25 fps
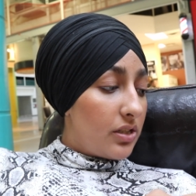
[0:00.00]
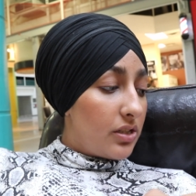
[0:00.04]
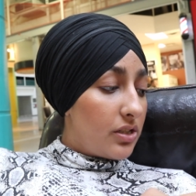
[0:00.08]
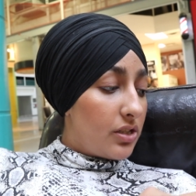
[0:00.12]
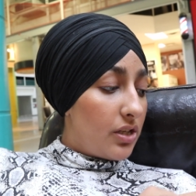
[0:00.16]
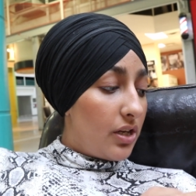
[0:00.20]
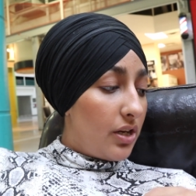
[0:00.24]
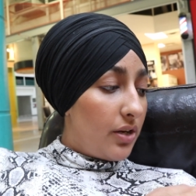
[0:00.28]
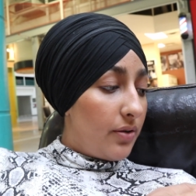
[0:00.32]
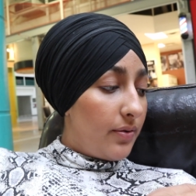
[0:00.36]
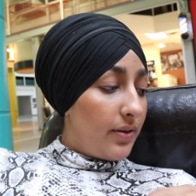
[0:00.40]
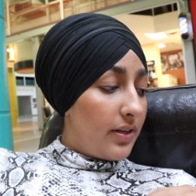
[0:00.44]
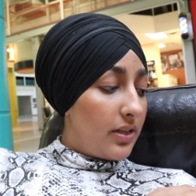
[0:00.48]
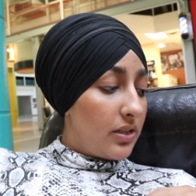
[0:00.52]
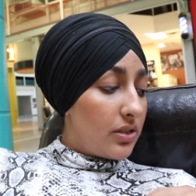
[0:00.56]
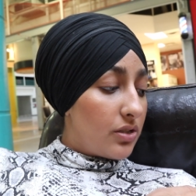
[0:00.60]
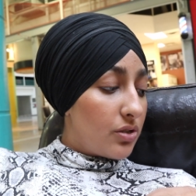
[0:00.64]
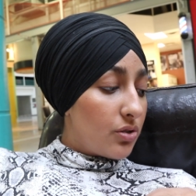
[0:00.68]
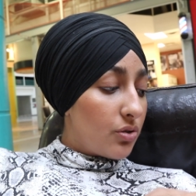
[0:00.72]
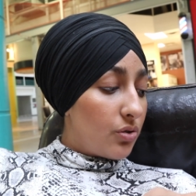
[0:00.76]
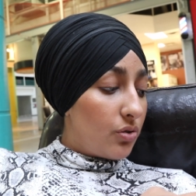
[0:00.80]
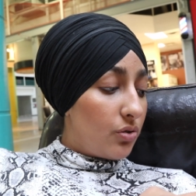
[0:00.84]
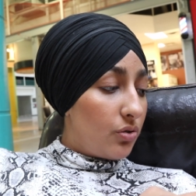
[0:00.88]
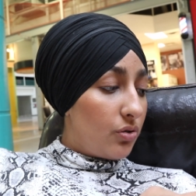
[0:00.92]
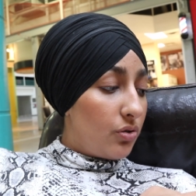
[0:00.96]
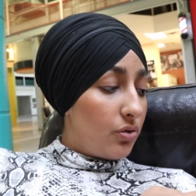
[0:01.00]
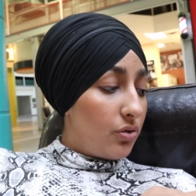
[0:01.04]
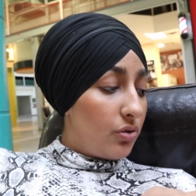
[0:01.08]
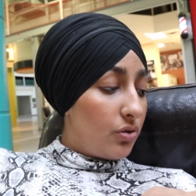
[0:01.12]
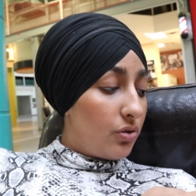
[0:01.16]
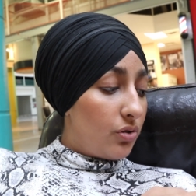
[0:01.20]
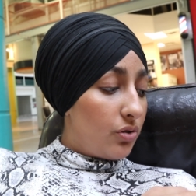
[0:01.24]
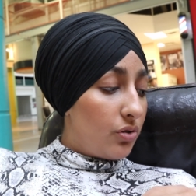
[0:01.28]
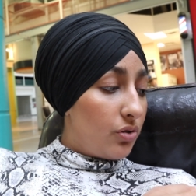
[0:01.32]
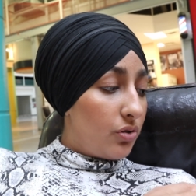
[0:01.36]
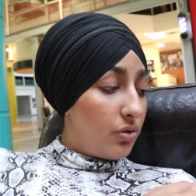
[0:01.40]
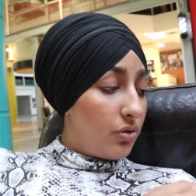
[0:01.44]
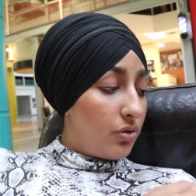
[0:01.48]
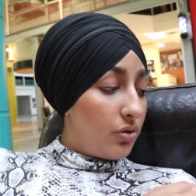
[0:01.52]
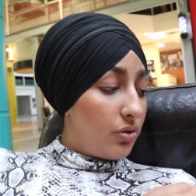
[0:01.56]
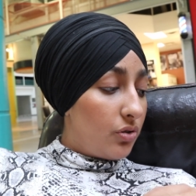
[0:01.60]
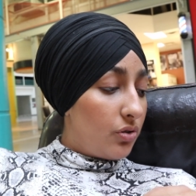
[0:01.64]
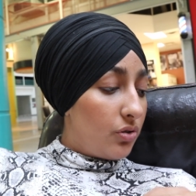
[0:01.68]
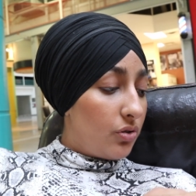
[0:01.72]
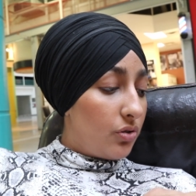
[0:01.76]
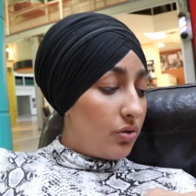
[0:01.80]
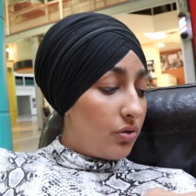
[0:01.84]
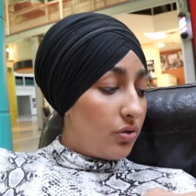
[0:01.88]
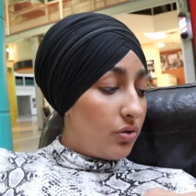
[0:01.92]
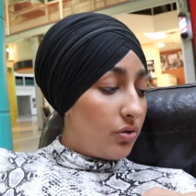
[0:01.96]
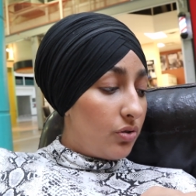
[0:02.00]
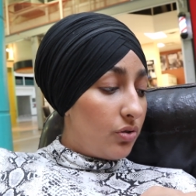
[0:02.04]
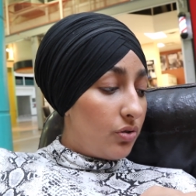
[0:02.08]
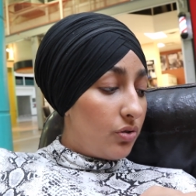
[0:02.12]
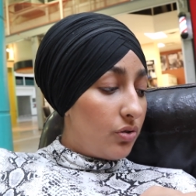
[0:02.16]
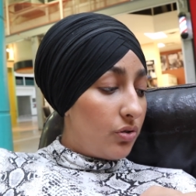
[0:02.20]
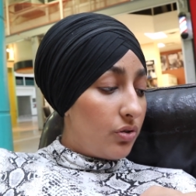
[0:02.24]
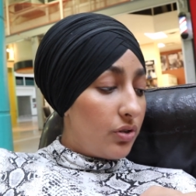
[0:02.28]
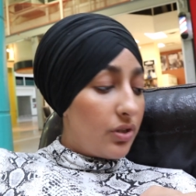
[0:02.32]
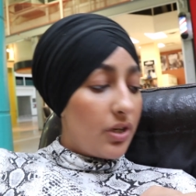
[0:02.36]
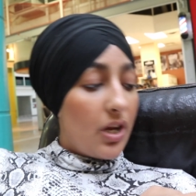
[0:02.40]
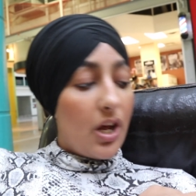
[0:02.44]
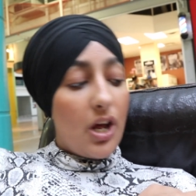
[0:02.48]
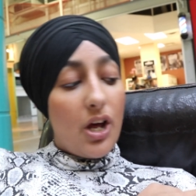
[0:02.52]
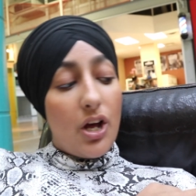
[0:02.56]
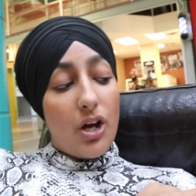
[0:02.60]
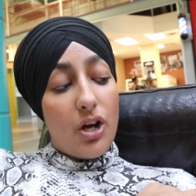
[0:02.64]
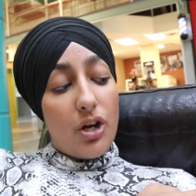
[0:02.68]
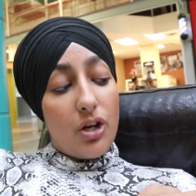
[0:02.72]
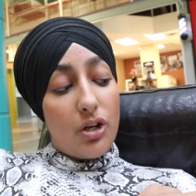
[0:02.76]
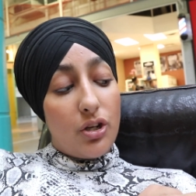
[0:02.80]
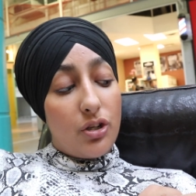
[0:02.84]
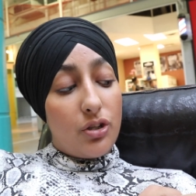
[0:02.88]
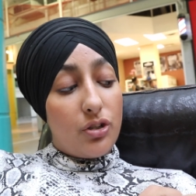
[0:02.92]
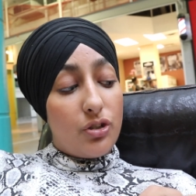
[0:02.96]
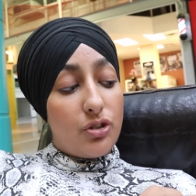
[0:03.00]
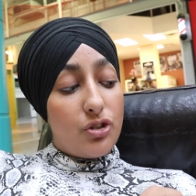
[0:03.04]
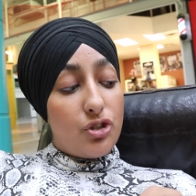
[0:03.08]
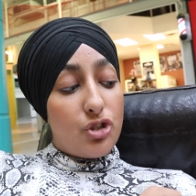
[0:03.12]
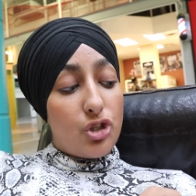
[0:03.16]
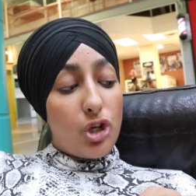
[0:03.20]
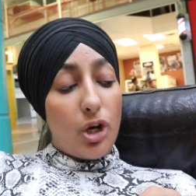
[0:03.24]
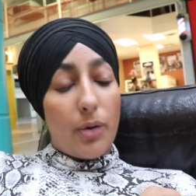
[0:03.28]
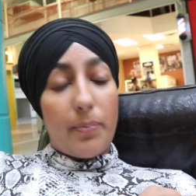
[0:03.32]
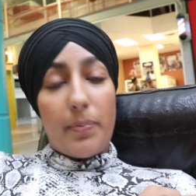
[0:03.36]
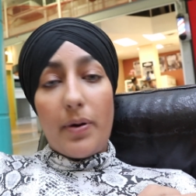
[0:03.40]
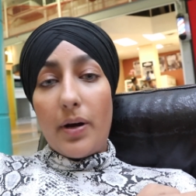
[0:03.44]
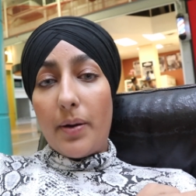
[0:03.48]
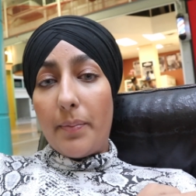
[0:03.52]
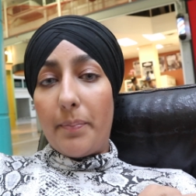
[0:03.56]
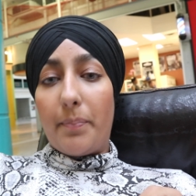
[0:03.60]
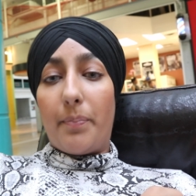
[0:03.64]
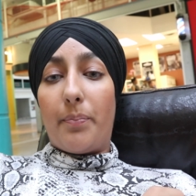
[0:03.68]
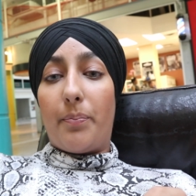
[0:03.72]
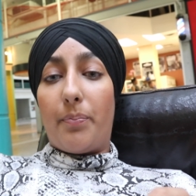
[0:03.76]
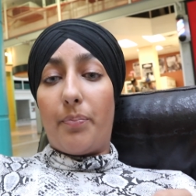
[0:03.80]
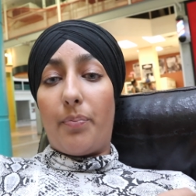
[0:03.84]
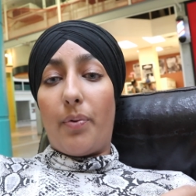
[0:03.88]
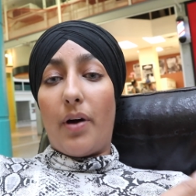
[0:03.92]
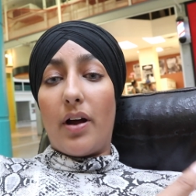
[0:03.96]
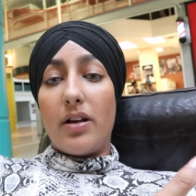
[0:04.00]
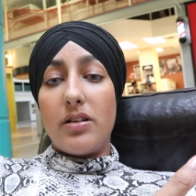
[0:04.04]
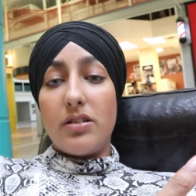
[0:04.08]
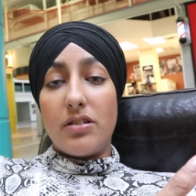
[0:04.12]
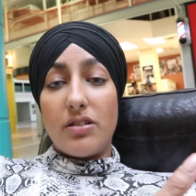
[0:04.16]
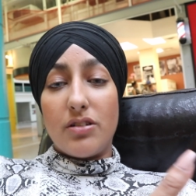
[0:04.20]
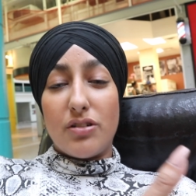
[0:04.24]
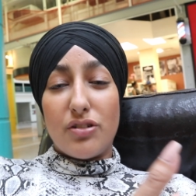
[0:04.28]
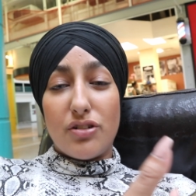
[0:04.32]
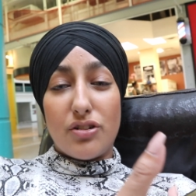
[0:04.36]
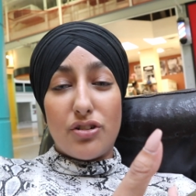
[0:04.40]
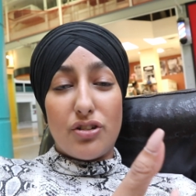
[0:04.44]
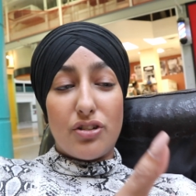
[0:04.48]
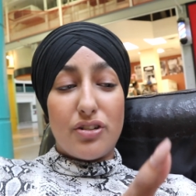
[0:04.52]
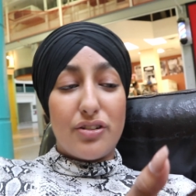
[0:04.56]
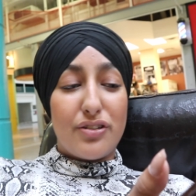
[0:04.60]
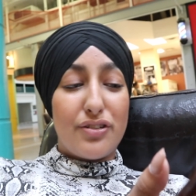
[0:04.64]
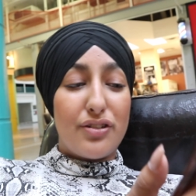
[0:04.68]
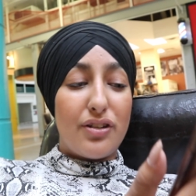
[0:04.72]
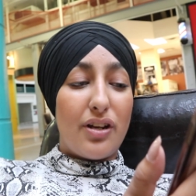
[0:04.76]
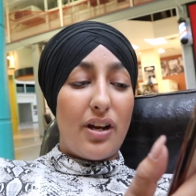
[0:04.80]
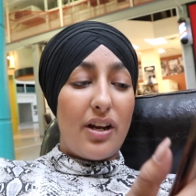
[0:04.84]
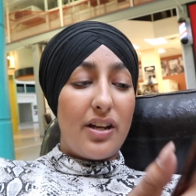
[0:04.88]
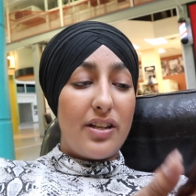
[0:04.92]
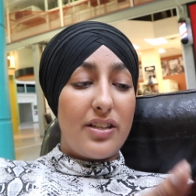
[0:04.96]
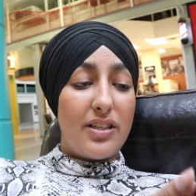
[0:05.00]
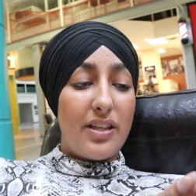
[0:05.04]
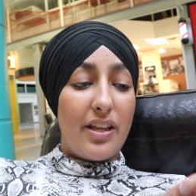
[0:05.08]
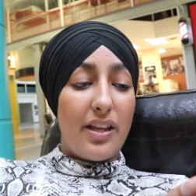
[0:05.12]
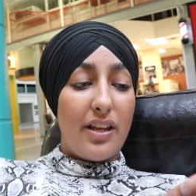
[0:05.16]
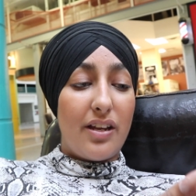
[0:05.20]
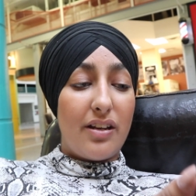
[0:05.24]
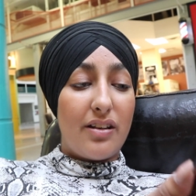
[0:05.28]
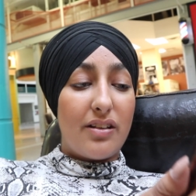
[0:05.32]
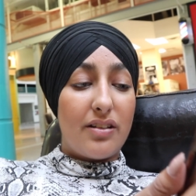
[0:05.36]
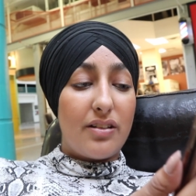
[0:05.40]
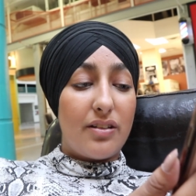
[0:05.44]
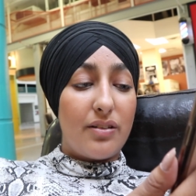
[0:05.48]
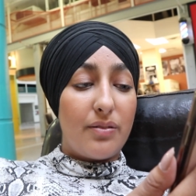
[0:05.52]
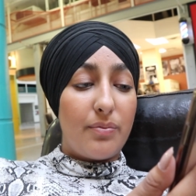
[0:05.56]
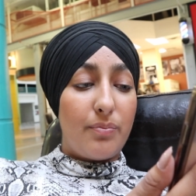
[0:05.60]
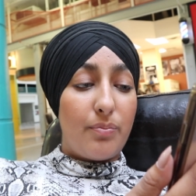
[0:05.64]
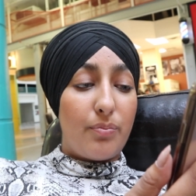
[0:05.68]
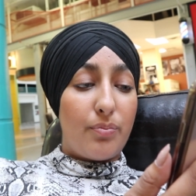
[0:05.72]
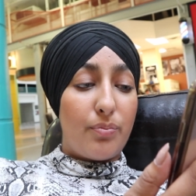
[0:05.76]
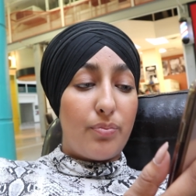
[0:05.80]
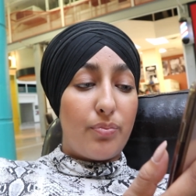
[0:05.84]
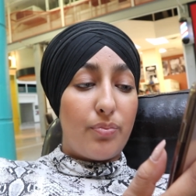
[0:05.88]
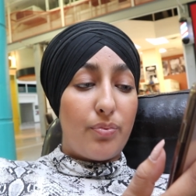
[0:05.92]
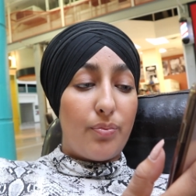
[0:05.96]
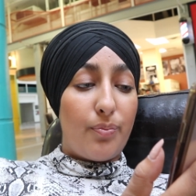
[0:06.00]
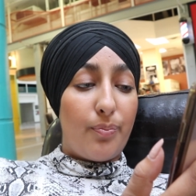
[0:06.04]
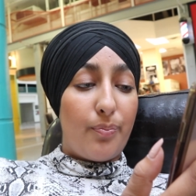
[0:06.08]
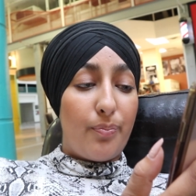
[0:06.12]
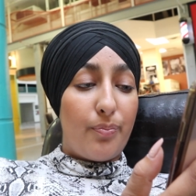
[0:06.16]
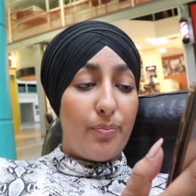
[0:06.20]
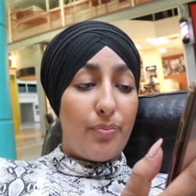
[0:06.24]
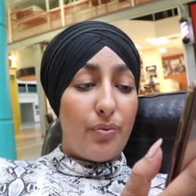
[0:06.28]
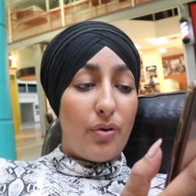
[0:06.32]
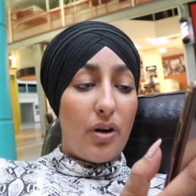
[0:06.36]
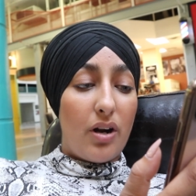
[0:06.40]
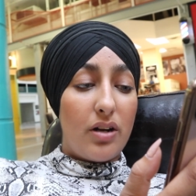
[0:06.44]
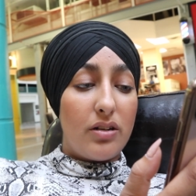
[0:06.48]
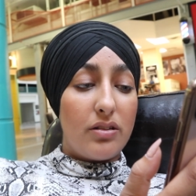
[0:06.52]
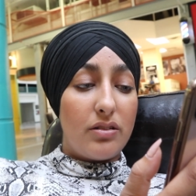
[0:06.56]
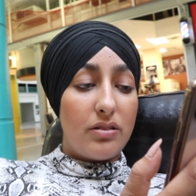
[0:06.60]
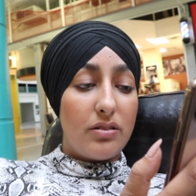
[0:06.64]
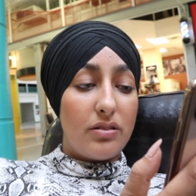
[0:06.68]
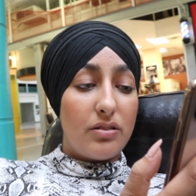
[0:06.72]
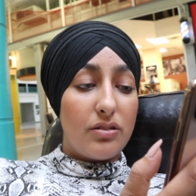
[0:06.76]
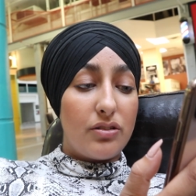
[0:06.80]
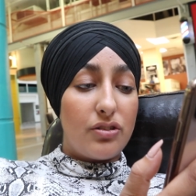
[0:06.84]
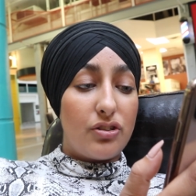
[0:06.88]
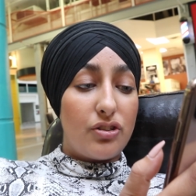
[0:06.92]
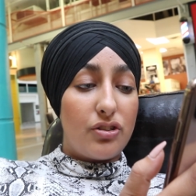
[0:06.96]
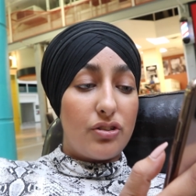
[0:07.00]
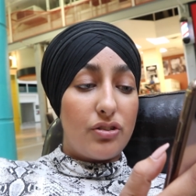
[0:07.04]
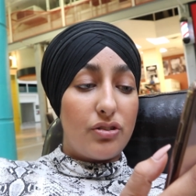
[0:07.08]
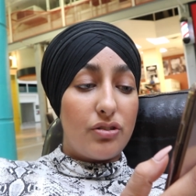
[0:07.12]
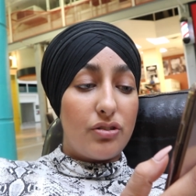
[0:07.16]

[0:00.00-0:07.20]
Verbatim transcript: So it's called Copper Branch, I think. Brunch